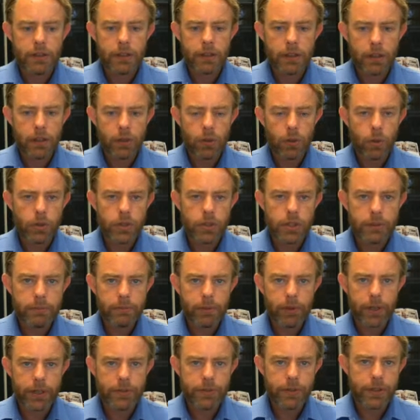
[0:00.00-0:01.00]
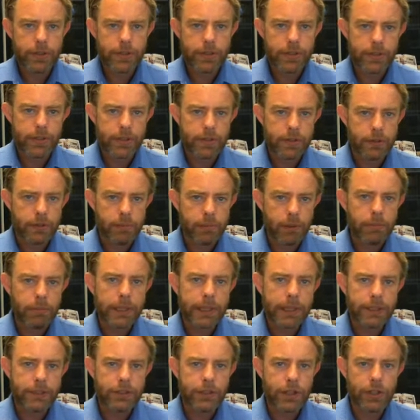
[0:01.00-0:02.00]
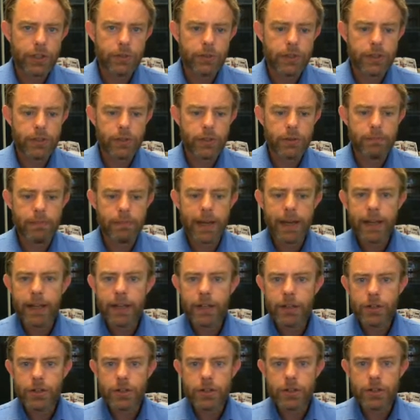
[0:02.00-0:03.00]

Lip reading: causing price rises to probably continue into March.